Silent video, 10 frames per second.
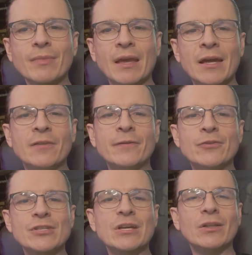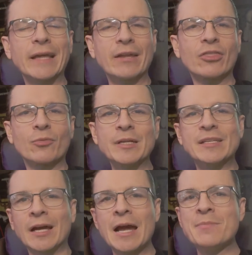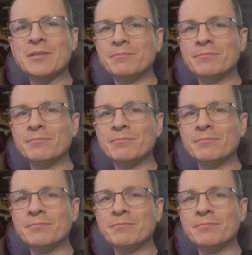and if you just click it 3 times,